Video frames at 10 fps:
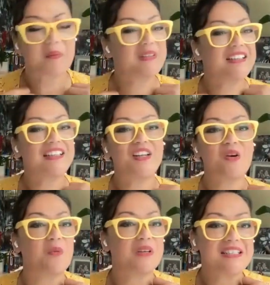But really,
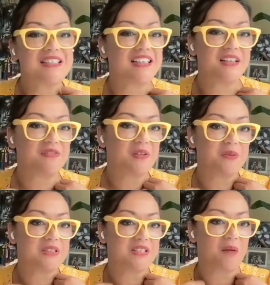no, what's the gift and
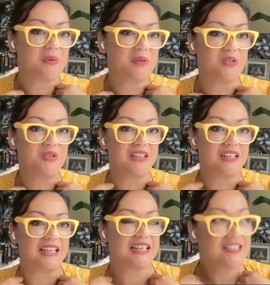what's the
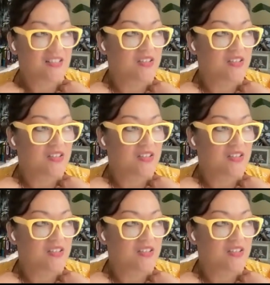opportunity? Is